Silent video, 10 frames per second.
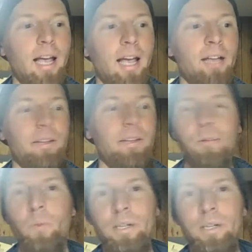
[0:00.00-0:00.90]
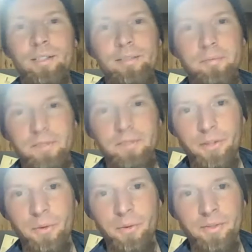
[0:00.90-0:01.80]
And then when
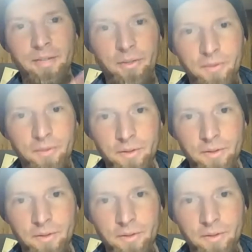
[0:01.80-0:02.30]
Delta